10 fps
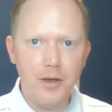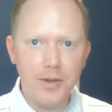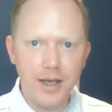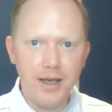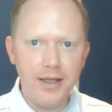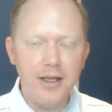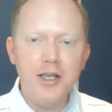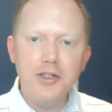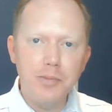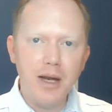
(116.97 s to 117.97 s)
Okay.
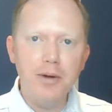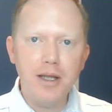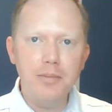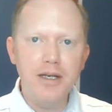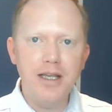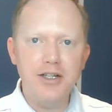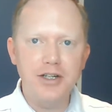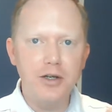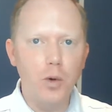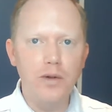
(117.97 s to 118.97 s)
So my
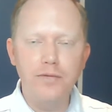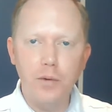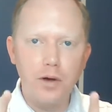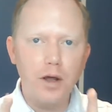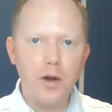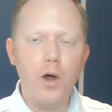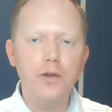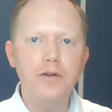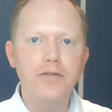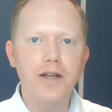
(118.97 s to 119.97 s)
recommendation going forward on
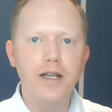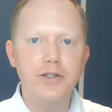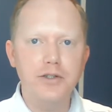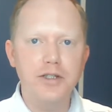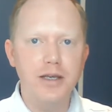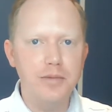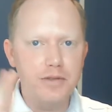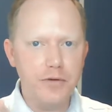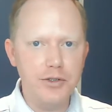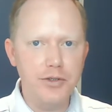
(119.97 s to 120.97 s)
all your financial
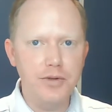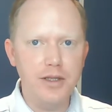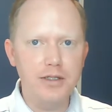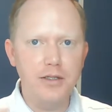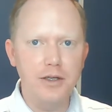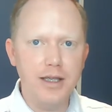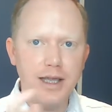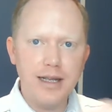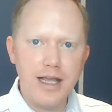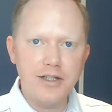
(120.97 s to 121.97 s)
statements, first two things to look
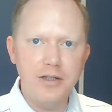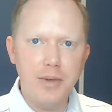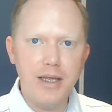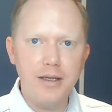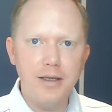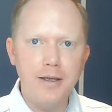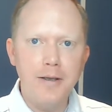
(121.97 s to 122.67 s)
at, cash in the bank,